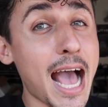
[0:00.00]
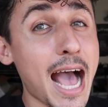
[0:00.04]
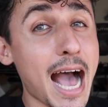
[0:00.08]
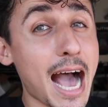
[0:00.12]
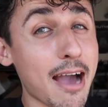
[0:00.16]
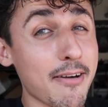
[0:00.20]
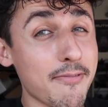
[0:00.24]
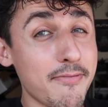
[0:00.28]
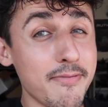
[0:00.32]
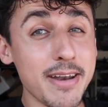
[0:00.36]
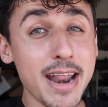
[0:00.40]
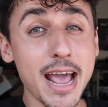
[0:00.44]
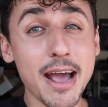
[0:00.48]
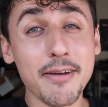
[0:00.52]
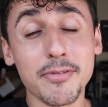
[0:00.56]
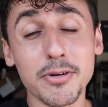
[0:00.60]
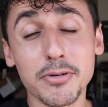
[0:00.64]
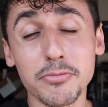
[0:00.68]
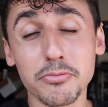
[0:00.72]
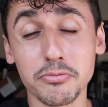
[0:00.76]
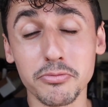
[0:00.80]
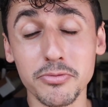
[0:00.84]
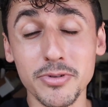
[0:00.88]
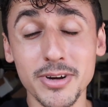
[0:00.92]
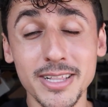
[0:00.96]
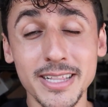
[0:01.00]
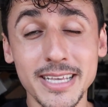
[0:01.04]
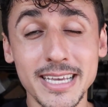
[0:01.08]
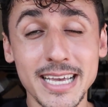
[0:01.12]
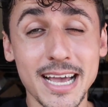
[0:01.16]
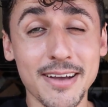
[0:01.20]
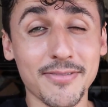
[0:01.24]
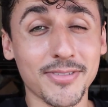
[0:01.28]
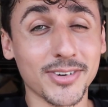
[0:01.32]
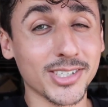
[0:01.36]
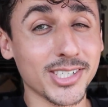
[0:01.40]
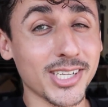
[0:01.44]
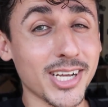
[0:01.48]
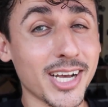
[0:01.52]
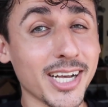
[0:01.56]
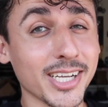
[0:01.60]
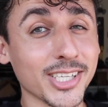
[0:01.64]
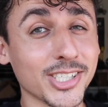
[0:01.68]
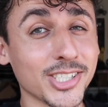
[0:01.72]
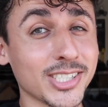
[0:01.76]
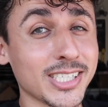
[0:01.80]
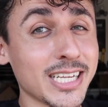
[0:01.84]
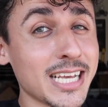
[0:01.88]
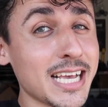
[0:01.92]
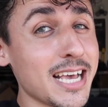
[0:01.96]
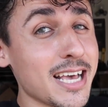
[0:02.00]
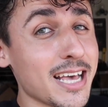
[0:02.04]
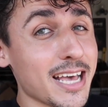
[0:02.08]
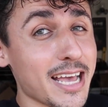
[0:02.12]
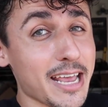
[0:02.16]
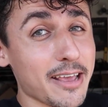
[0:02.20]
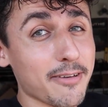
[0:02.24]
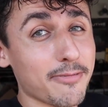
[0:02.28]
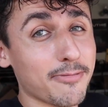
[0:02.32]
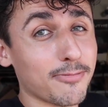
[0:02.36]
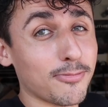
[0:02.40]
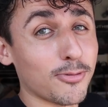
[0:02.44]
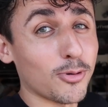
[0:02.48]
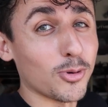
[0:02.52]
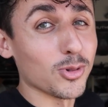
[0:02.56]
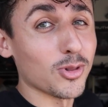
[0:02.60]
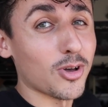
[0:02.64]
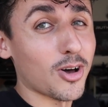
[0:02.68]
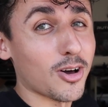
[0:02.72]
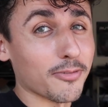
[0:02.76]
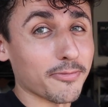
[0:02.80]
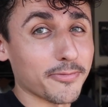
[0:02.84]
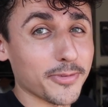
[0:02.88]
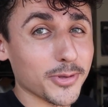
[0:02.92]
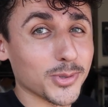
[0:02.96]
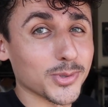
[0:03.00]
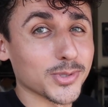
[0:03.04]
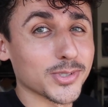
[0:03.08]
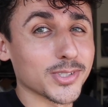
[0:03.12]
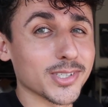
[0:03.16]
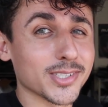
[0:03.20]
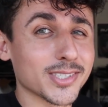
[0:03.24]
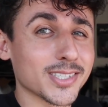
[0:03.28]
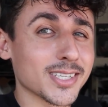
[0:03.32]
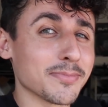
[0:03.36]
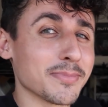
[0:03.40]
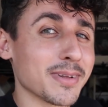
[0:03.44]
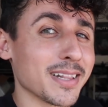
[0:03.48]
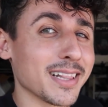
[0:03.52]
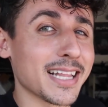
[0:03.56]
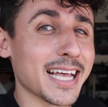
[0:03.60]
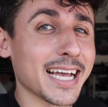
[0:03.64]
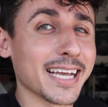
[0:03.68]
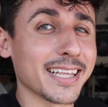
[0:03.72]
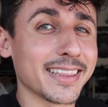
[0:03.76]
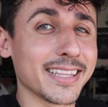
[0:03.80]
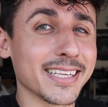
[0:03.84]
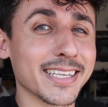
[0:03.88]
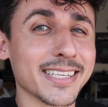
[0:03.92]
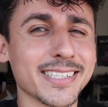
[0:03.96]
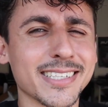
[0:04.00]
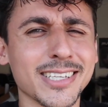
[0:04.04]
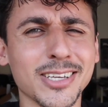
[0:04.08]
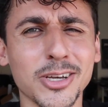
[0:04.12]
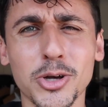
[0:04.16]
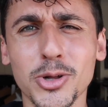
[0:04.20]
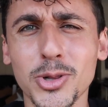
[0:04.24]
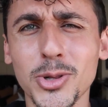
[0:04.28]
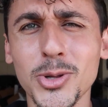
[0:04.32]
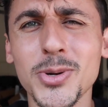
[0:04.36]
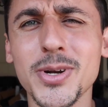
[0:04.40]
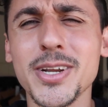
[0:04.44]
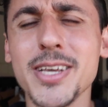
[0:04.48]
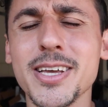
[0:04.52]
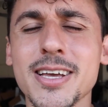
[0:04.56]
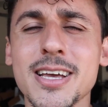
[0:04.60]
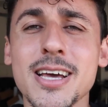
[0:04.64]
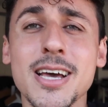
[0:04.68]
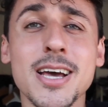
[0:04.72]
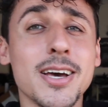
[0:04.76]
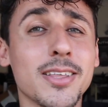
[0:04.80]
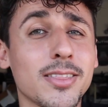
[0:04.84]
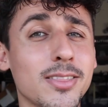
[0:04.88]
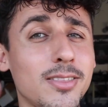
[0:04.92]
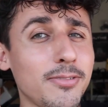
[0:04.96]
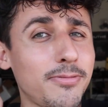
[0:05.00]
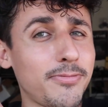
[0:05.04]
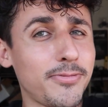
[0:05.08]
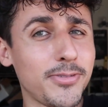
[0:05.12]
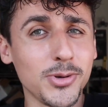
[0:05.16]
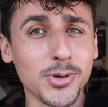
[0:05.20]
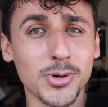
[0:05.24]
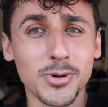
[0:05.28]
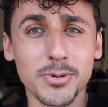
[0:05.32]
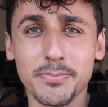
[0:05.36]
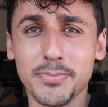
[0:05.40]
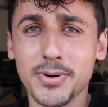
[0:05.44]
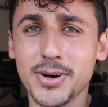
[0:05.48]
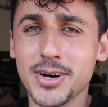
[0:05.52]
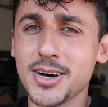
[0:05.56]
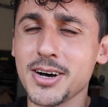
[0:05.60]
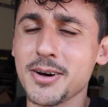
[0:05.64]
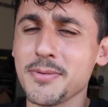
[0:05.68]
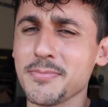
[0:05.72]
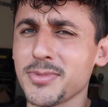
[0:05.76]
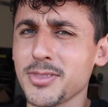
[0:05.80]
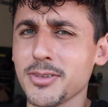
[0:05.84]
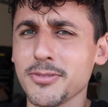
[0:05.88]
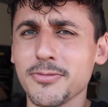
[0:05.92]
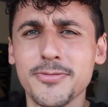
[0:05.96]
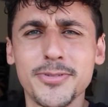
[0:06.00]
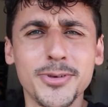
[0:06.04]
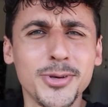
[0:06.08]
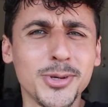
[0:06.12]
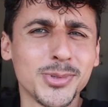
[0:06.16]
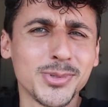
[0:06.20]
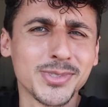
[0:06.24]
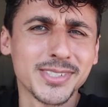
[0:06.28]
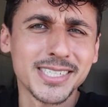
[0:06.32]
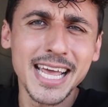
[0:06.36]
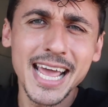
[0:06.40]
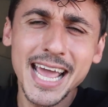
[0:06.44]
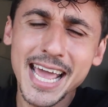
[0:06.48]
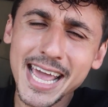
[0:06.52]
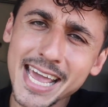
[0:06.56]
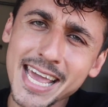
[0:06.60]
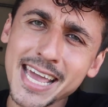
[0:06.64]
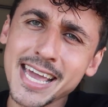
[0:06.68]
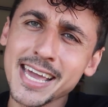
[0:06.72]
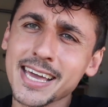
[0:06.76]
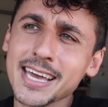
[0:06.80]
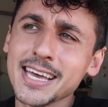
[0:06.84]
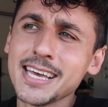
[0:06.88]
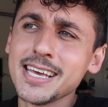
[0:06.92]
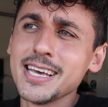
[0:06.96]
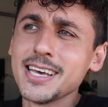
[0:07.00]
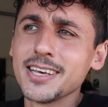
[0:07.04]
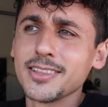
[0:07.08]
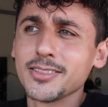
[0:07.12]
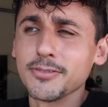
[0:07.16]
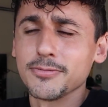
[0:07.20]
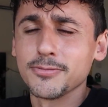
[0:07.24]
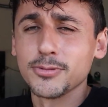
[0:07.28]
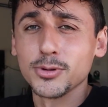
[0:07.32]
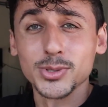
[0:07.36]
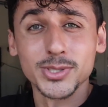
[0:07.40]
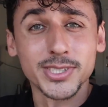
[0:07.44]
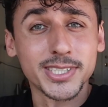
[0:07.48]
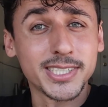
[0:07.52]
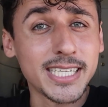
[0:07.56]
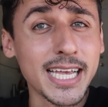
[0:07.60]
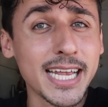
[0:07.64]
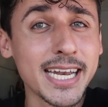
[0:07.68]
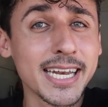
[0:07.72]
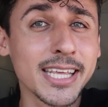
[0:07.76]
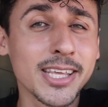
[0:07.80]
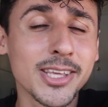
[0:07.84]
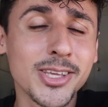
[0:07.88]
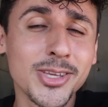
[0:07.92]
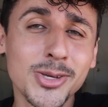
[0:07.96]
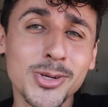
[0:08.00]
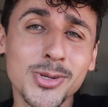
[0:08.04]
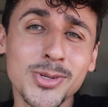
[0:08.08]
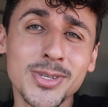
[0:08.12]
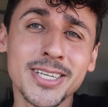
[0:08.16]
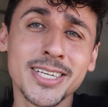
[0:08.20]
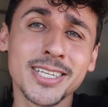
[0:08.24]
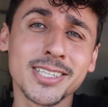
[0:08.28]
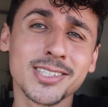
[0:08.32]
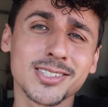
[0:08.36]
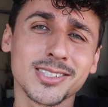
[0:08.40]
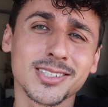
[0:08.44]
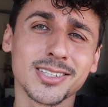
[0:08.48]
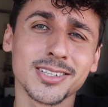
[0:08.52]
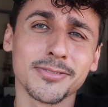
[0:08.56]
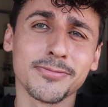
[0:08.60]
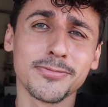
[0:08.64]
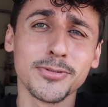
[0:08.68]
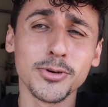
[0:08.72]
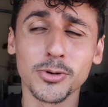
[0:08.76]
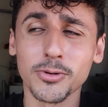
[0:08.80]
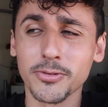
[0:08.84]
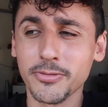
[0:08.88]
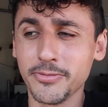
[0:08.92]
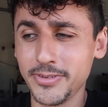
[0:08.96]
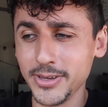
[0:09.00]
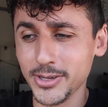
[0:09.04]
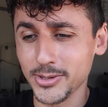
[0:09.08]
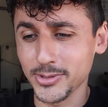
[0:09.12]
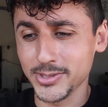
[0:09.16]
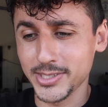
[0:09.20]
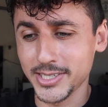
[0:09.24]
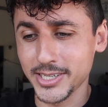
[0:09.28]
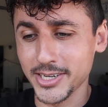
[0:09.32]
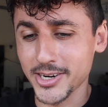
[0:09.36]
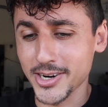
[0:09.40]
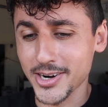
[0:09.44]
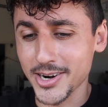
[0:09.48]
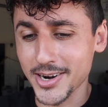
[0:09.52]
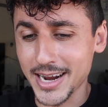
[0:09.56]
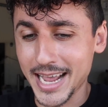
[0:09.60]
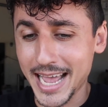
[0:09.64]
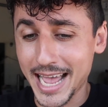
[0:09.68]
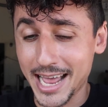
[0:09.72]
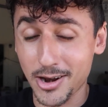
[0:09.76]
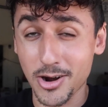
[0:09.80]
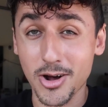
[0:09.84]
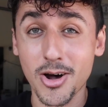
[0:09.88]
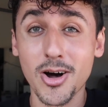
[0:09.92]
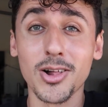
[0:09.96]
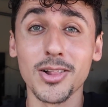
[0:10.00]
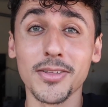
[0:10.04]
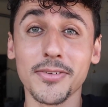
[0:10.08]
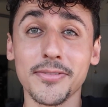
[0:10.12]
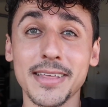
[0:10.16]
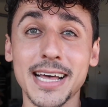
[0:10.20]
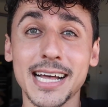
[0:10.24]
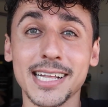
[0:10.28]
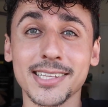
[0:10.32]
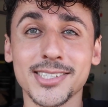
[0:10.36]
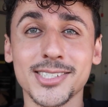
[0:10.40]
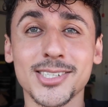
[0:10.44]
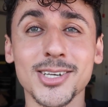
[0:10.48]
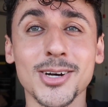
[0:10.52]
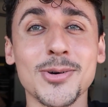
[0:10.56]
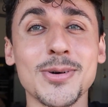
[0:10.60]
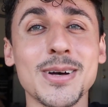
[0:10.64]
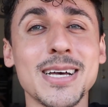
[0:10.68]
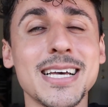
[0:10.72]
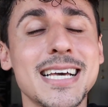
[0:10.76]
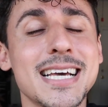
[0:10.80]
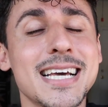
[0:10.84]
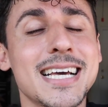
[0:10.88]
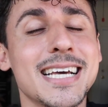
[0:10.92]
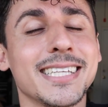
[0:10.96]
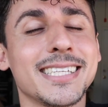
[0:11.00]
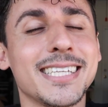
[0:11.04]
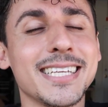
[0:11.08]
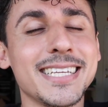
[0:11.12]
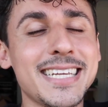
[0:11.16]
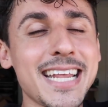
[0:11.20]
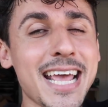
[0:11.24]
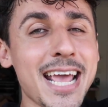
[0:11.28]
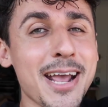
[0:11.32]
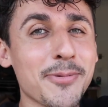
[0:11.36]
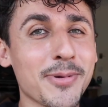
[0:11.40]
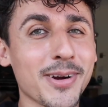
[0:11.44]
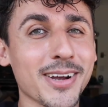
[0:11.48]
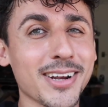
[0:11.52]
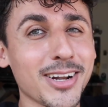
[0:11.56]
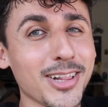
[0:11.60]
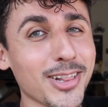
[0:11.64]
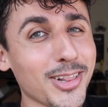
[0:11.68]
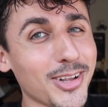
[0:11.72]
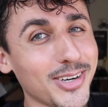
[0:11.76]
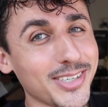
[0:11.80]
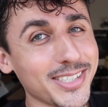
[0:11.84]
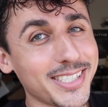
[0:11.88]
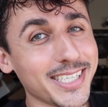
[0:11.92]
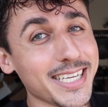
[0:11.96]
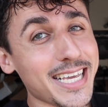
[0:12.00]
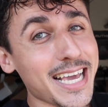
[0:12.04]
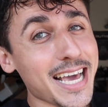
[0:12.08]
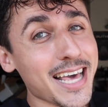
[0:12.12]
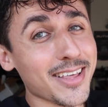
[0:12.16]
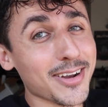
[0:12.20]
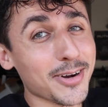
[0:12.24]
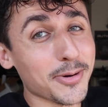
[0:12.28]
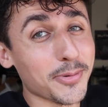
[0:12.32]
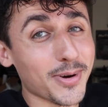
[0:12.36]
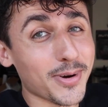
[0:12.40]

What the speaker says: I've never really ever touched a full-on fuel system like this, including the fuel pump, the fuel tank, the full sending units, the fuel filter, and all of that. So today we're gonna learn together.